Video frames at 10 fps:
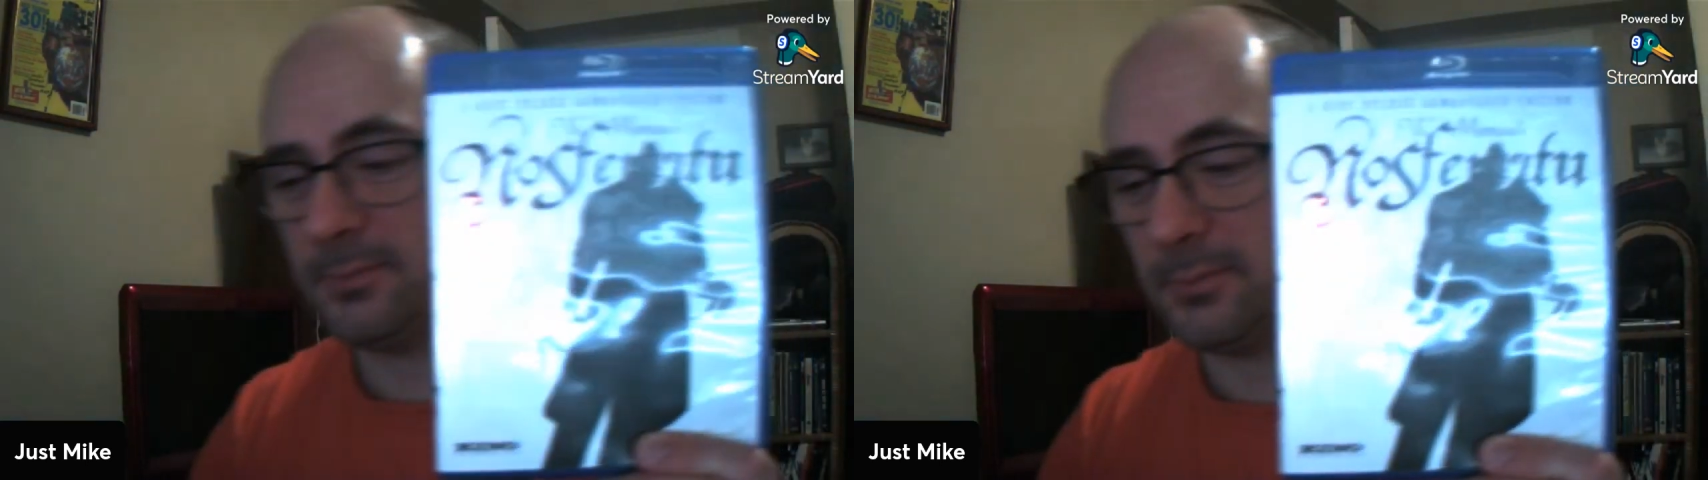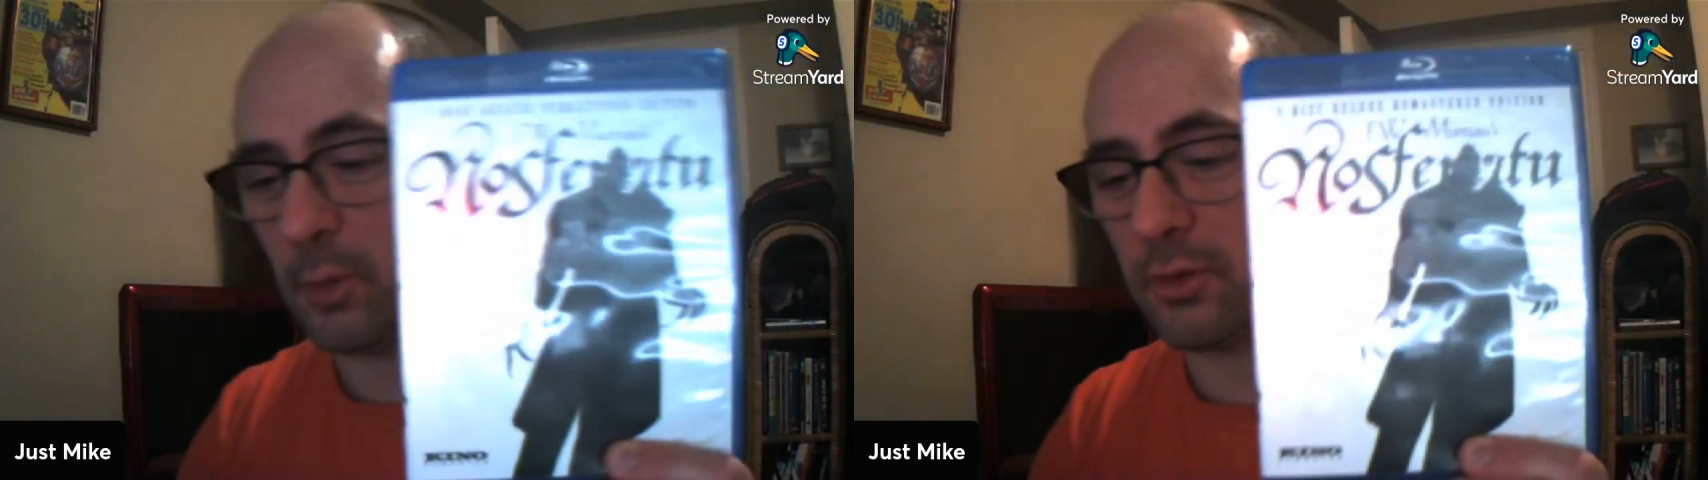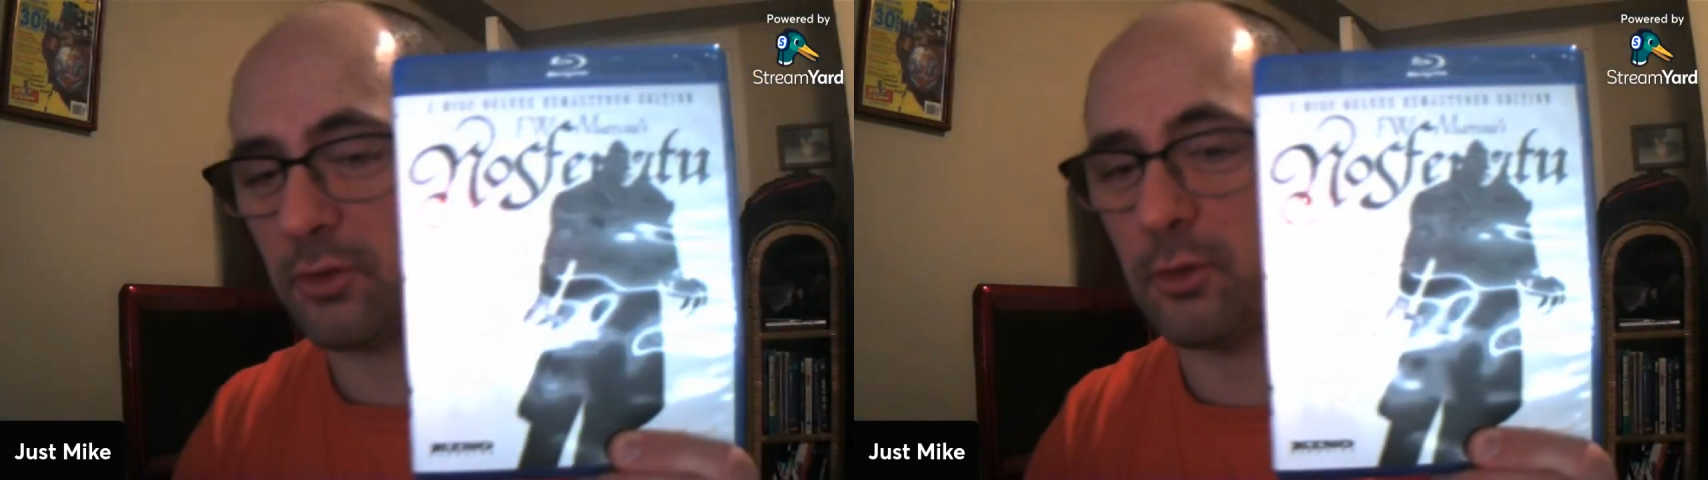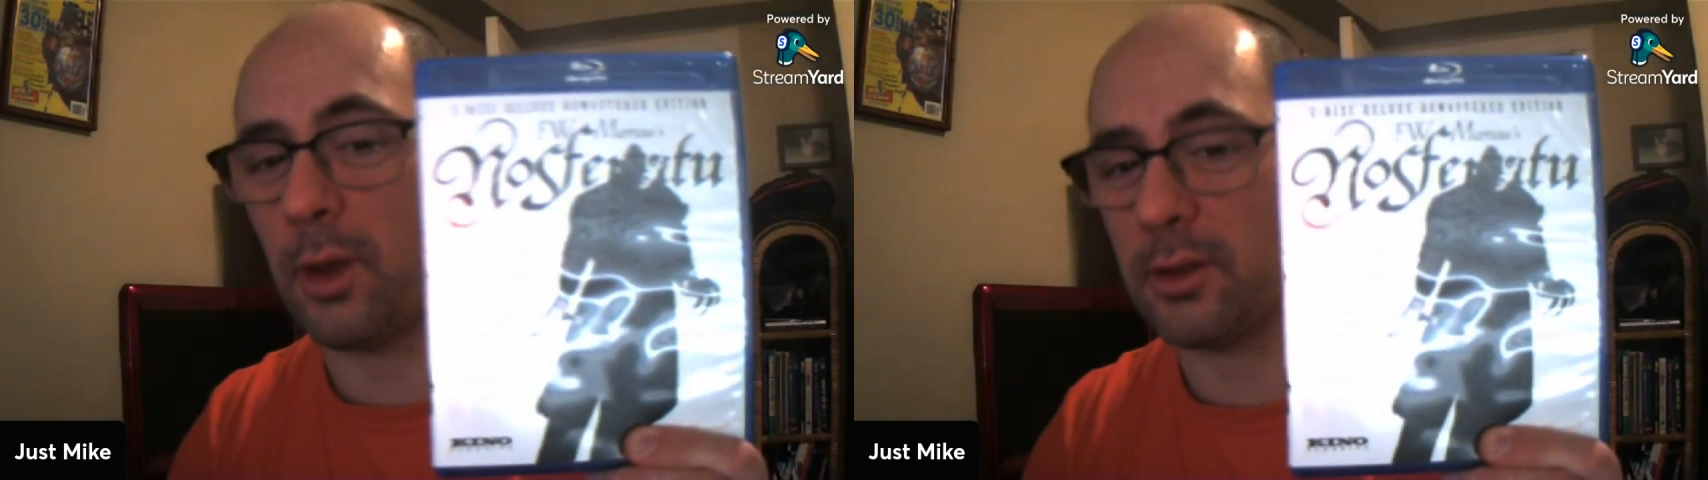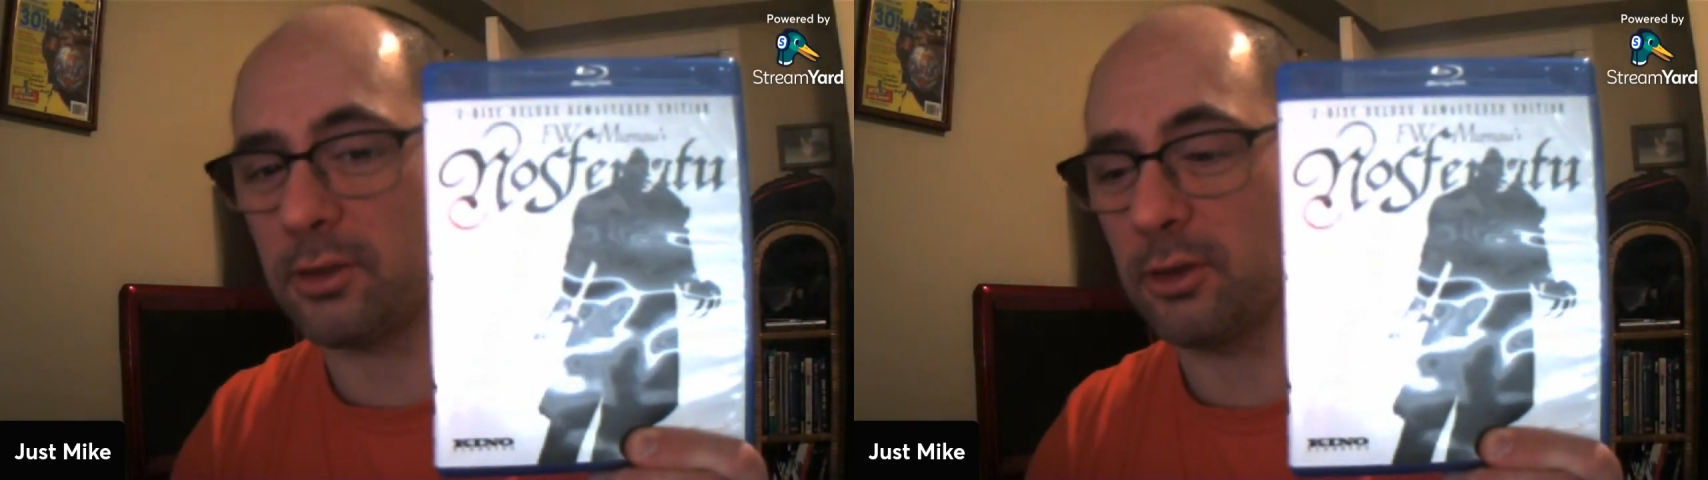
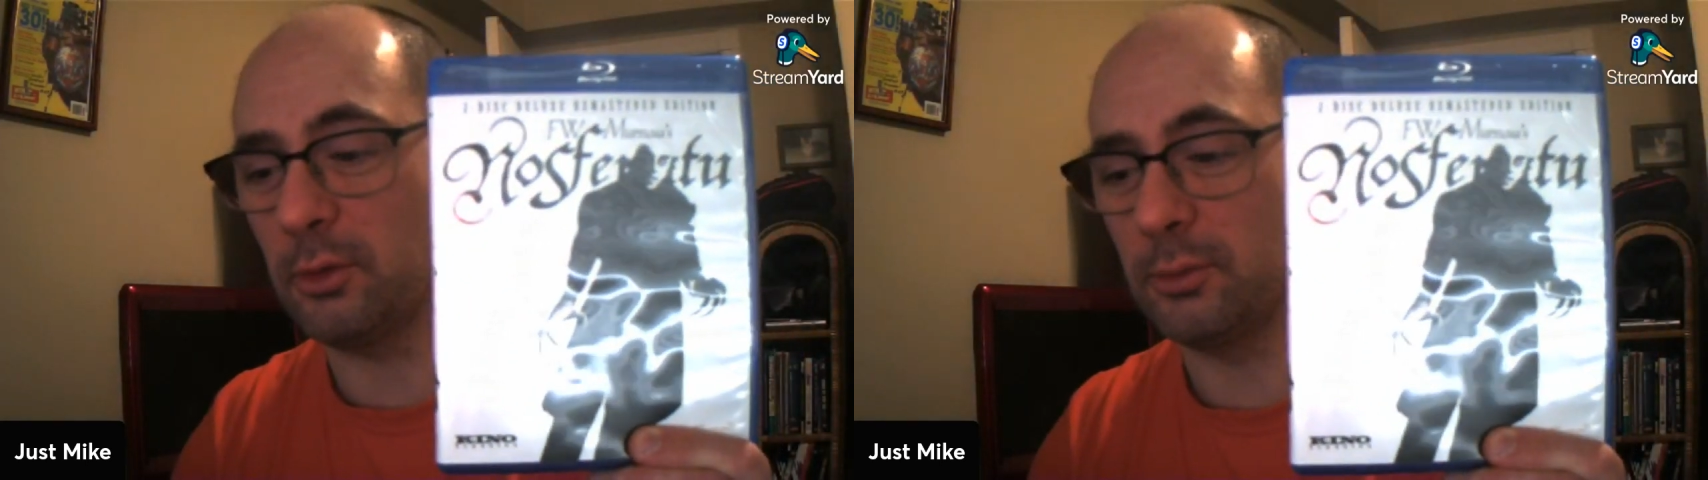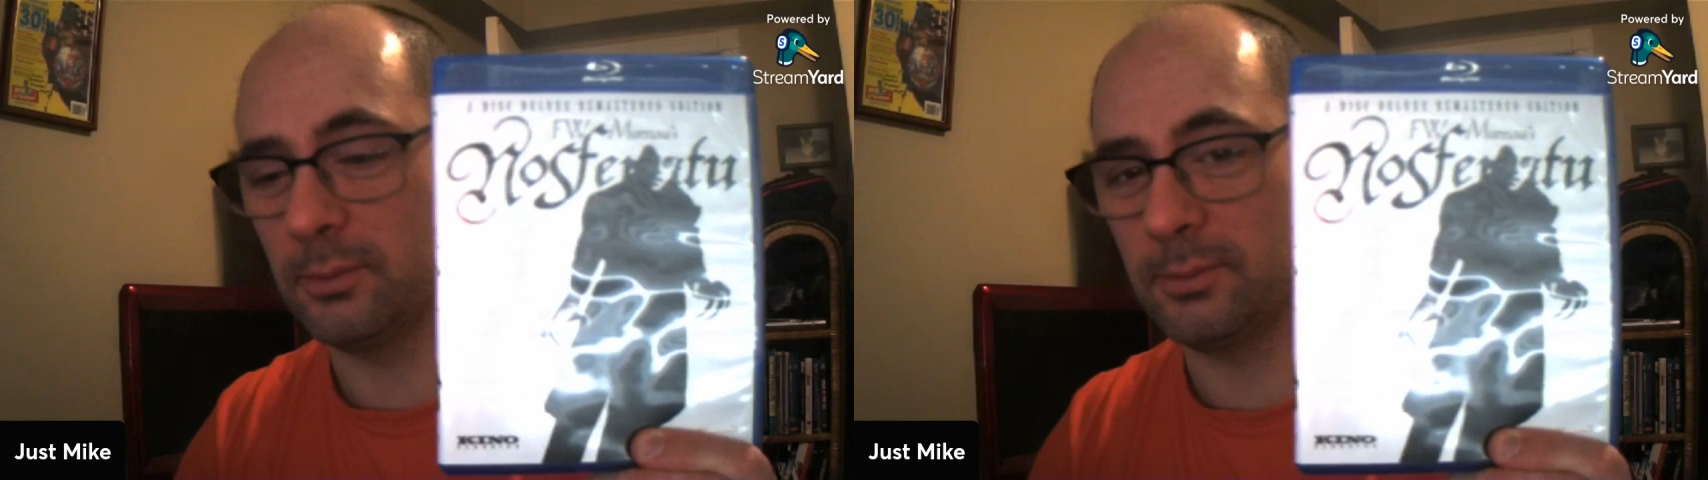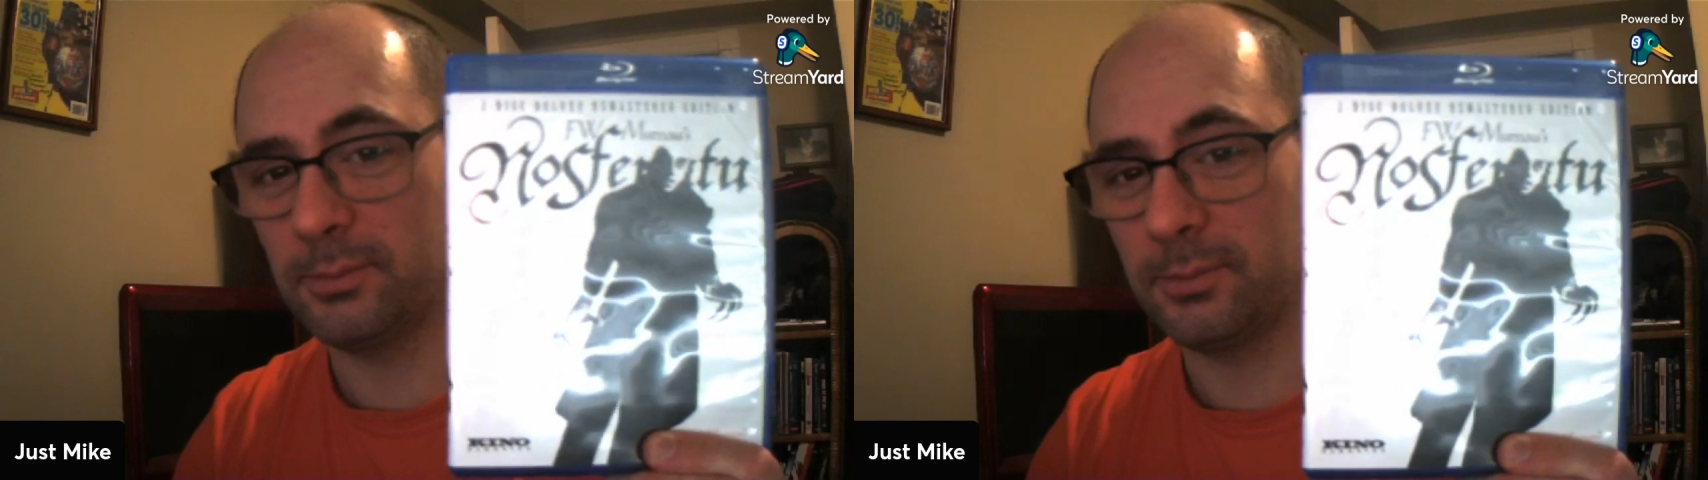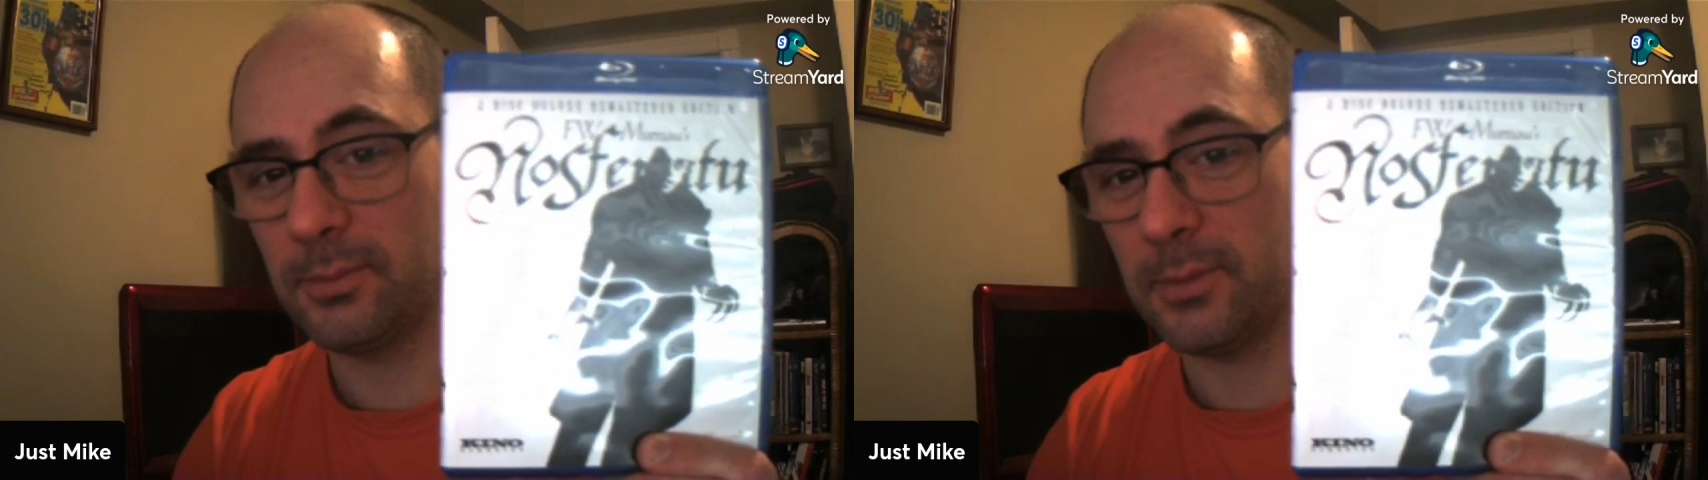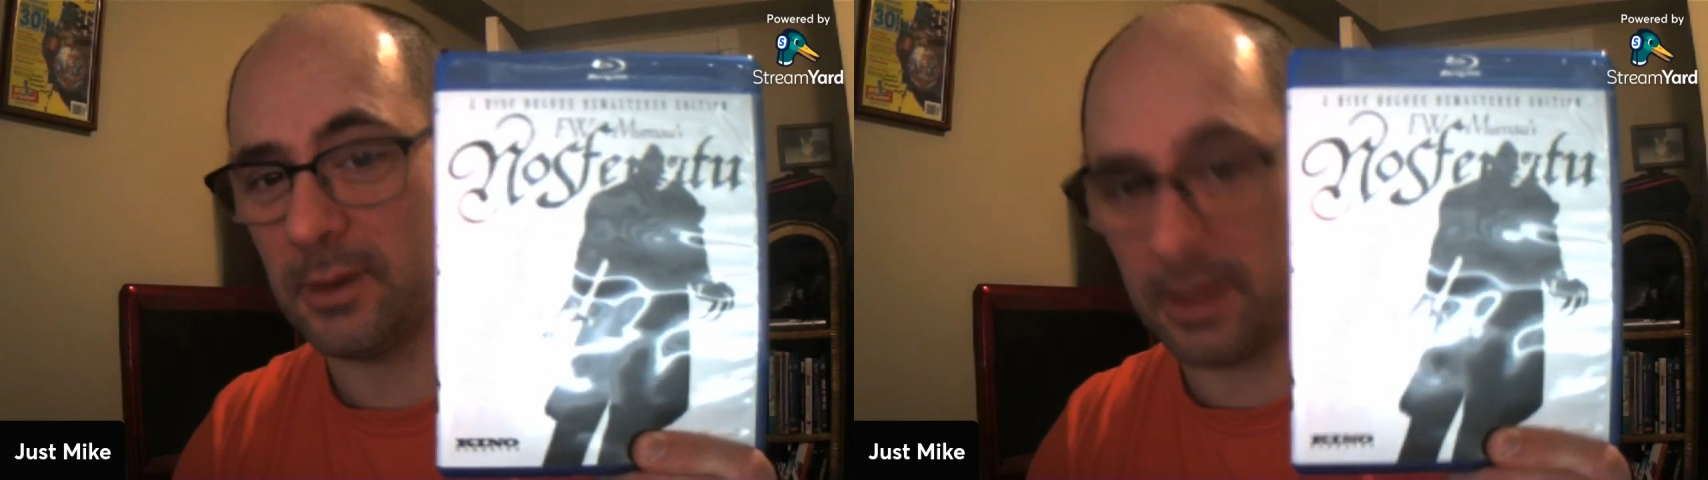Nosferatu.
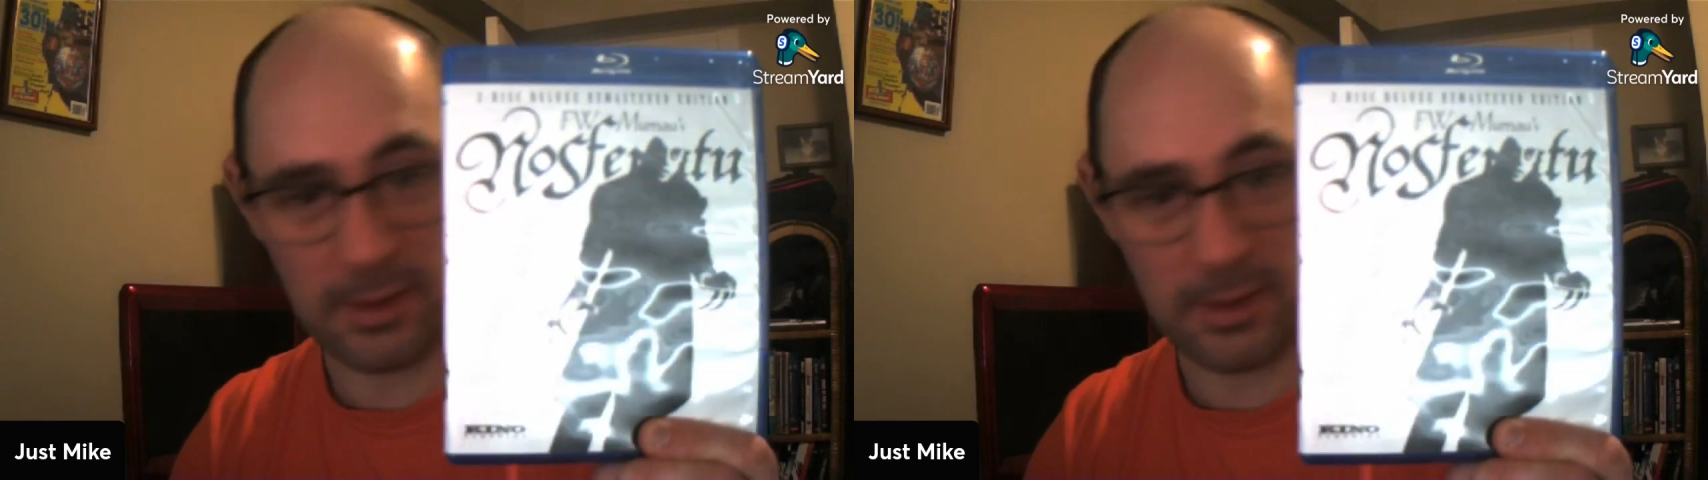And I